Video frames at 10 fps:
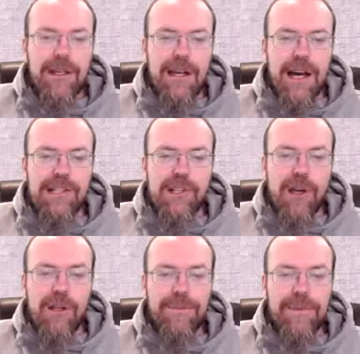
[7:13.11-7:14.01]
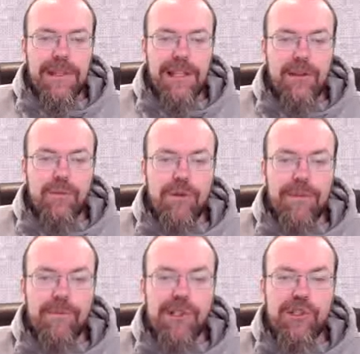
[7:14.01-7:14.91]
I saw that the
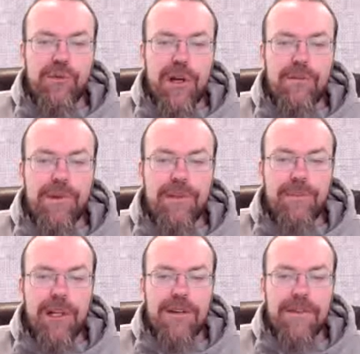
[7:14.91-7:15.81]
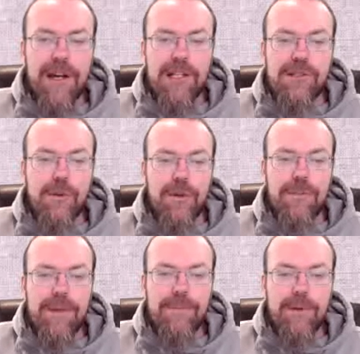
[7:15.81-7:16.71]
woman was drunk with the blood of God's holy
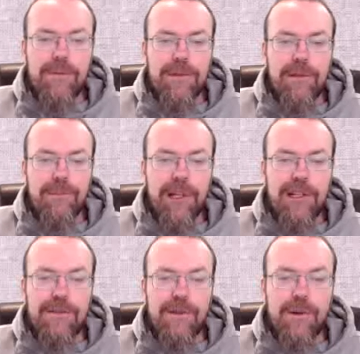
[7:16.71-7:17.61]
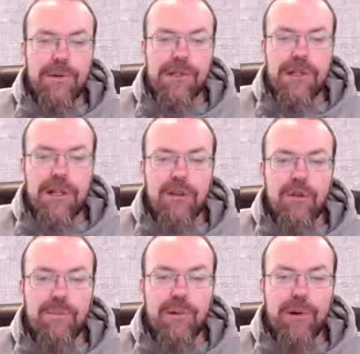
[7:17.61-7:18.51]
people, the blood of those
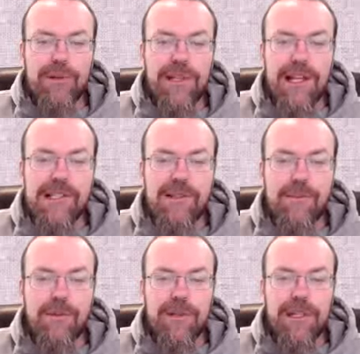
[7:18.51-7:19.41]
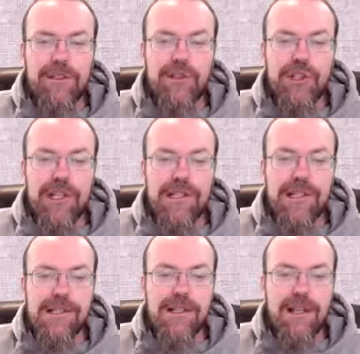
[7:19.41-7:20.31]
who bore testimony to
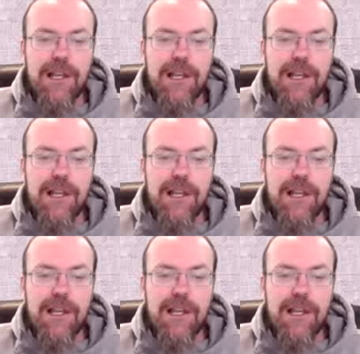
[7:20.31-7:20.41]
Jesus.